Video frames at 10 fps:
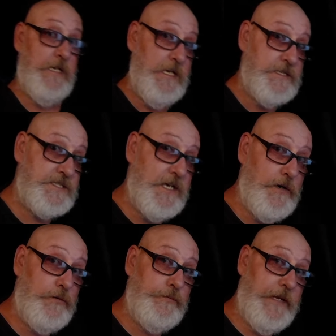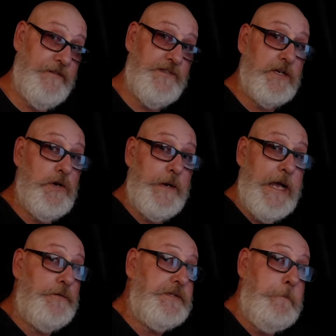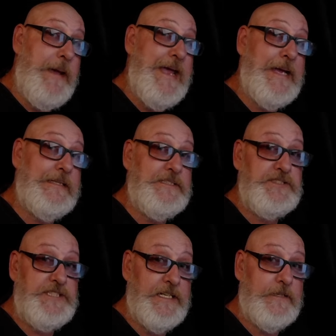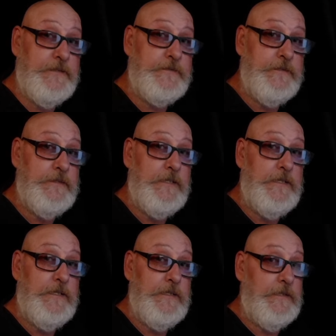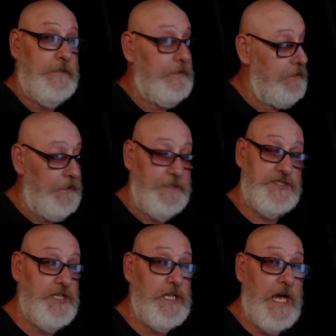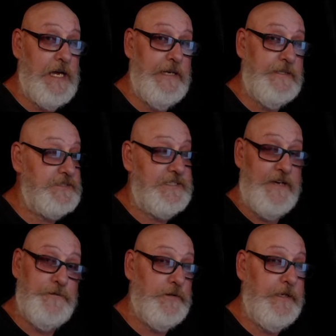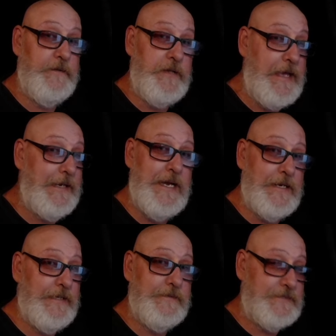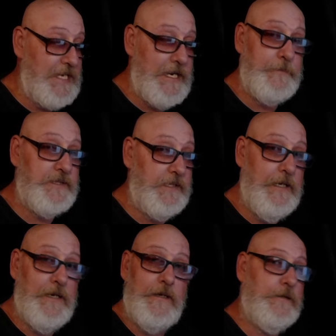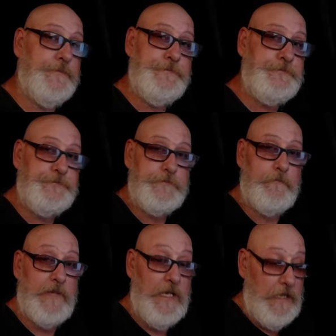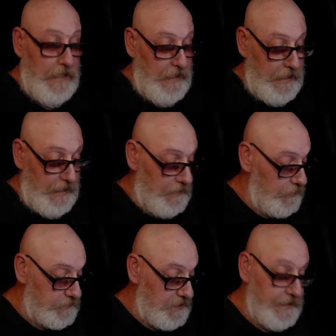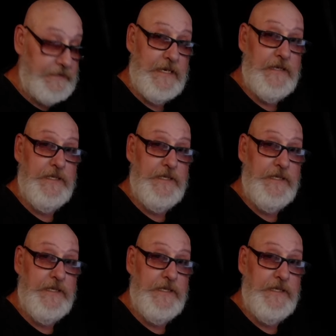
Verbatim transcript: So if they're going out with a bang this year, it's July. It's definitely that kind of time of the year. It looks like that,